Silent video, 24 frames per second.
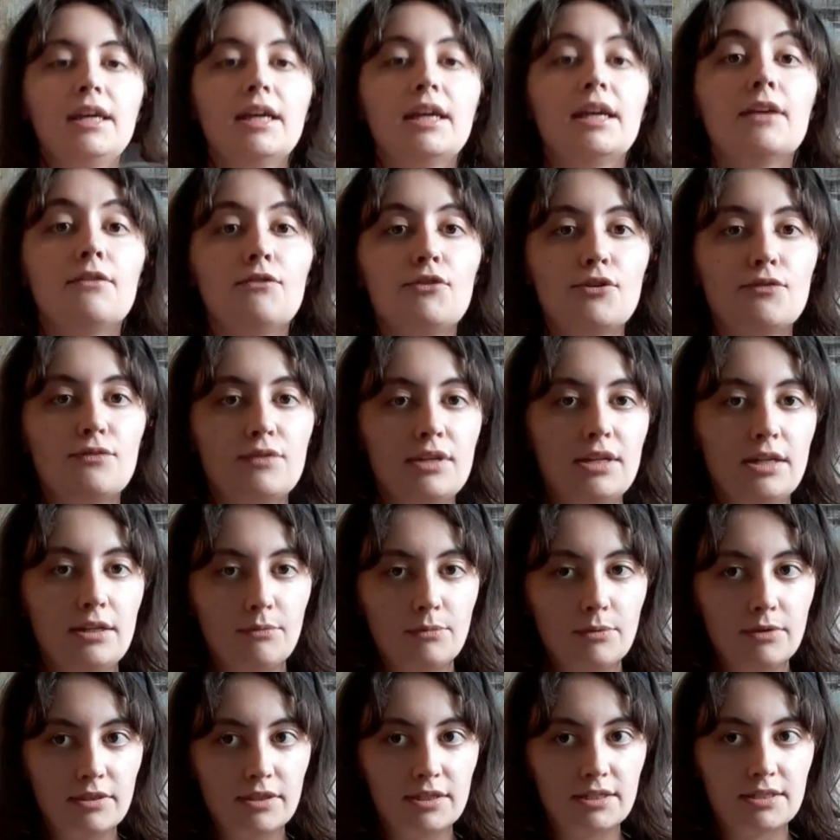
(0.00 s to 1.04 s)
if you've knit
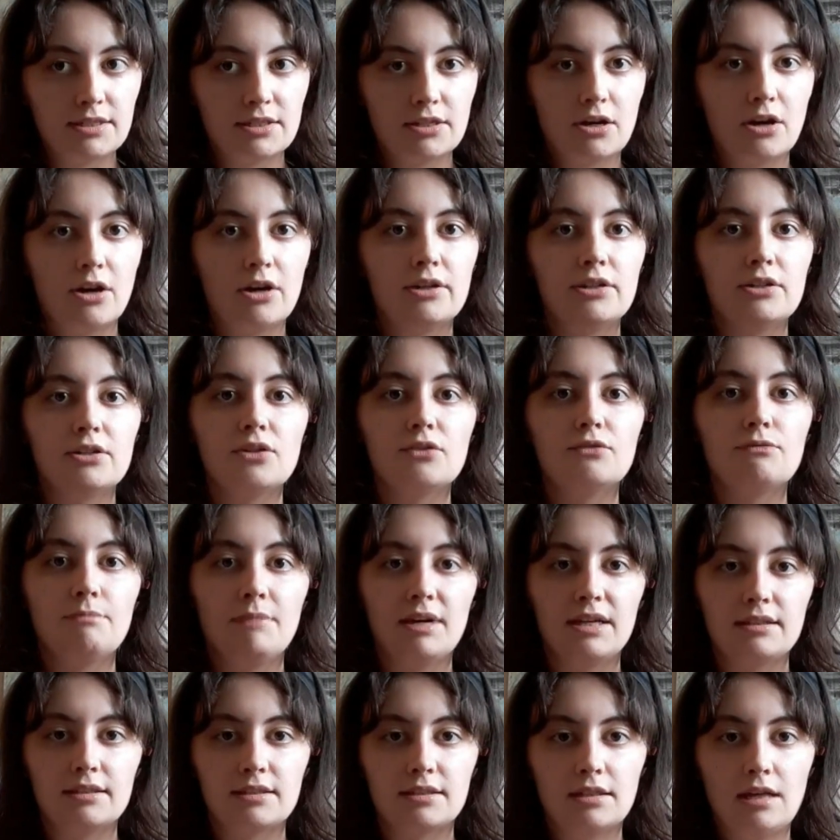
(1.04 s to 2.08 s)
with this yarn and you've
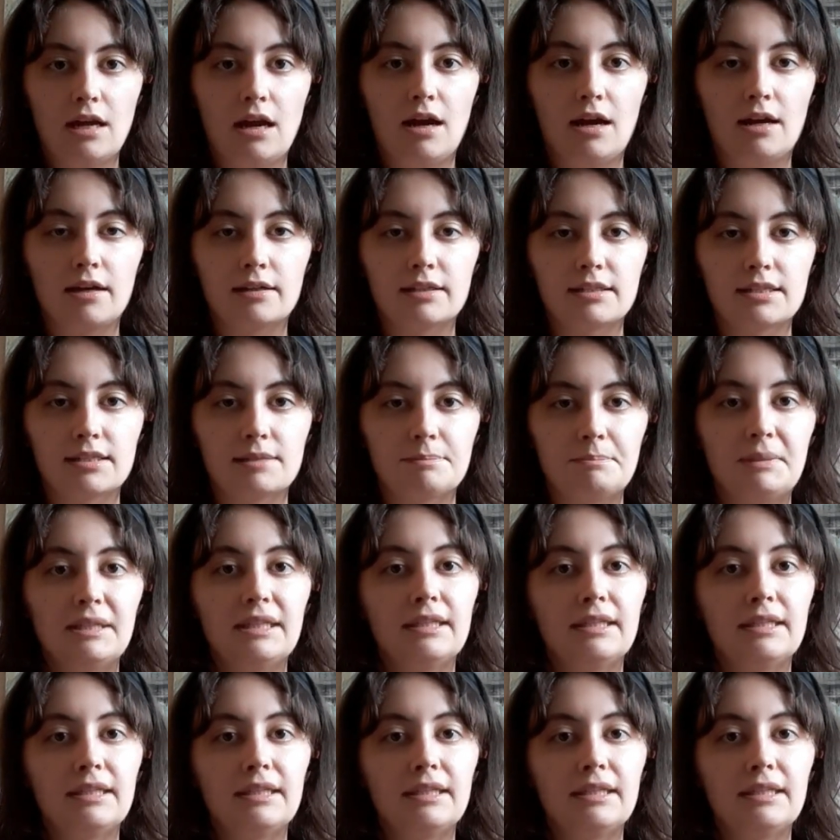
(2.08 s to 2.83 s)
made socks,